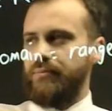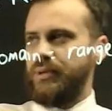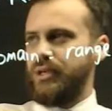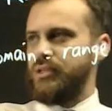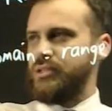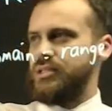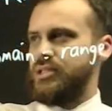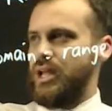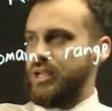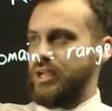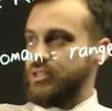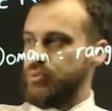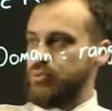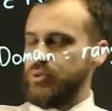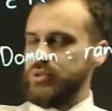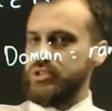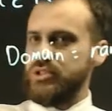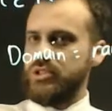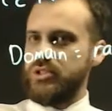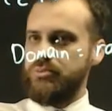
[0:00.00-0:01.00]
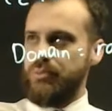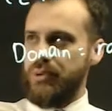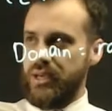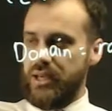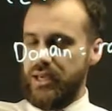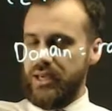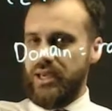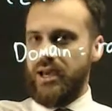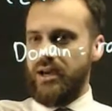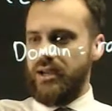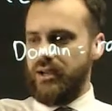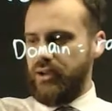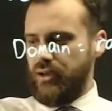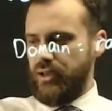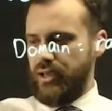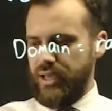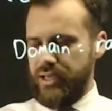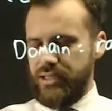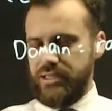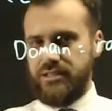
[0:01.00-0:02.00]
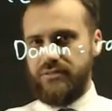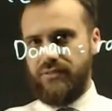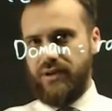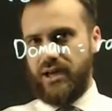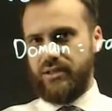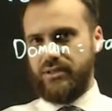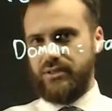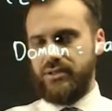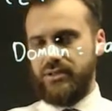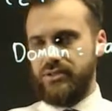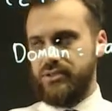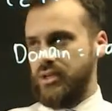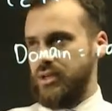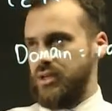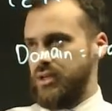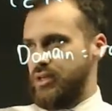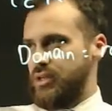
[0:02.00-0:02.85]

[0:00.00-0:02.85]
Because that's what's spitting out our x values.